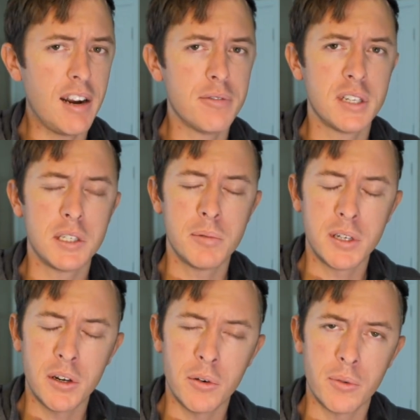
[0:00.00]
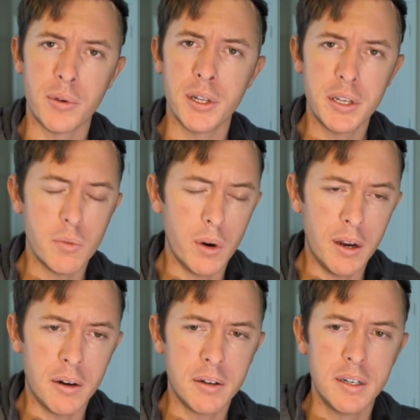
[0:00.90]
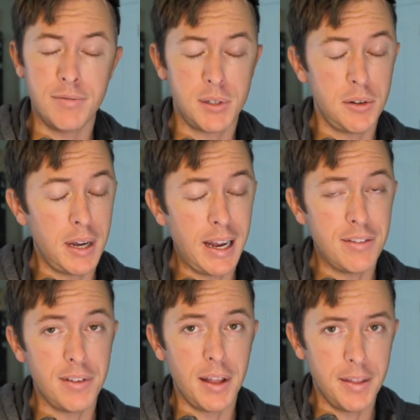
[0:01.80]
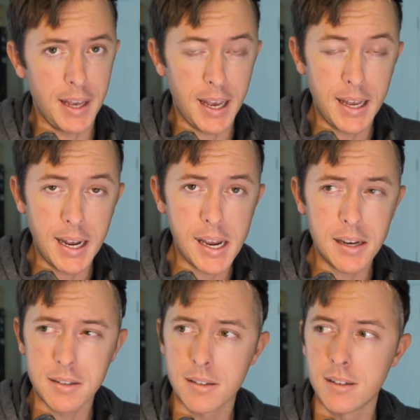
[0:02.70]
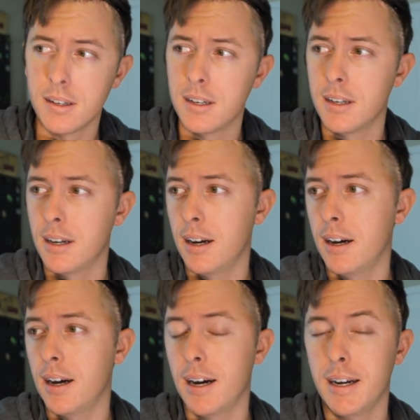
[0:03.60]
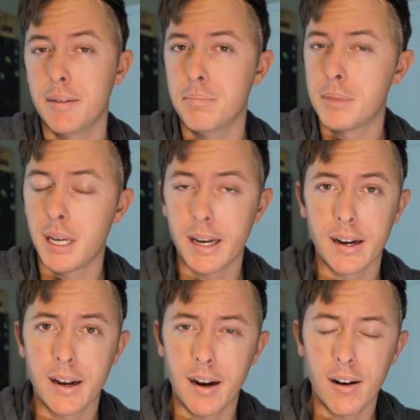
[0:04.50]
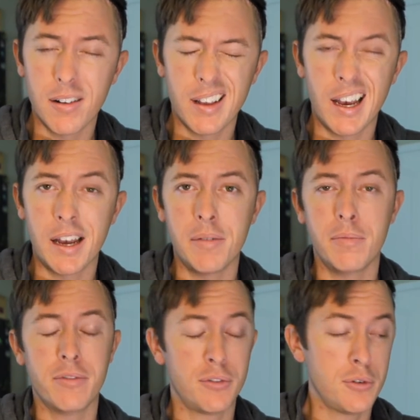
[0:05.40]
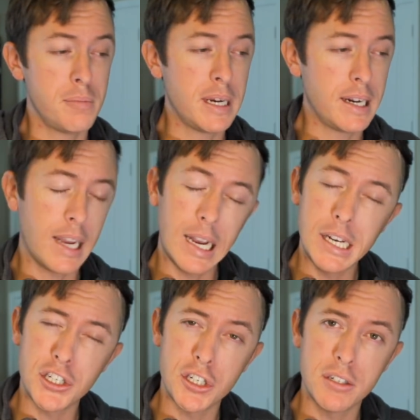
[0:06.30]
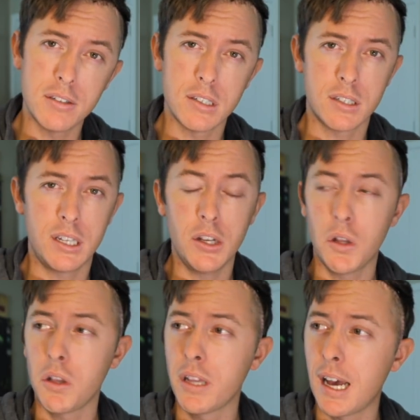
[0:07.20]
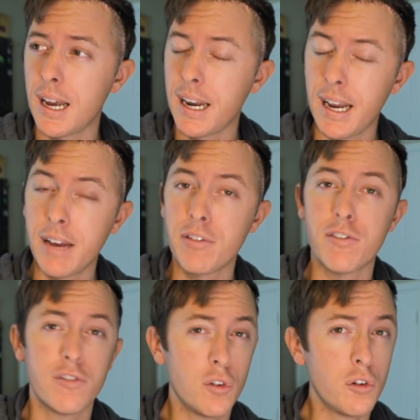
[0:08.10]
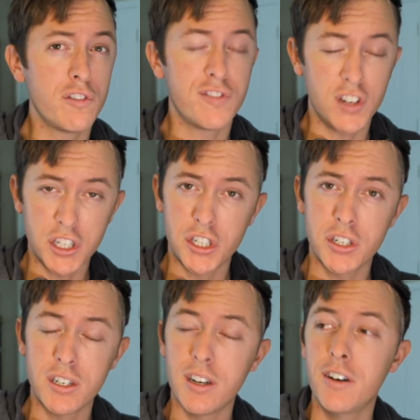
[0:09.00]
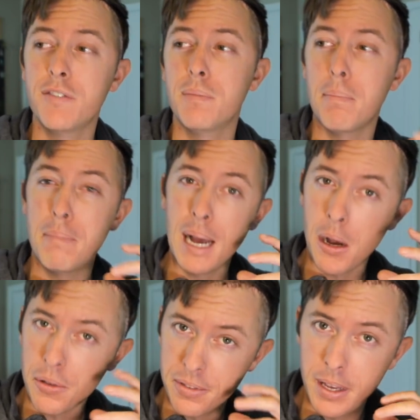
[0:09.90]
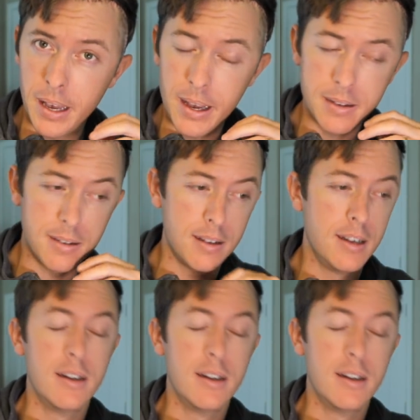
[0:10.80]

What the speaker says: Everything's been going really well. I still have the headaches. I am taking care of that through medication. Still not having full function of my mouth yet,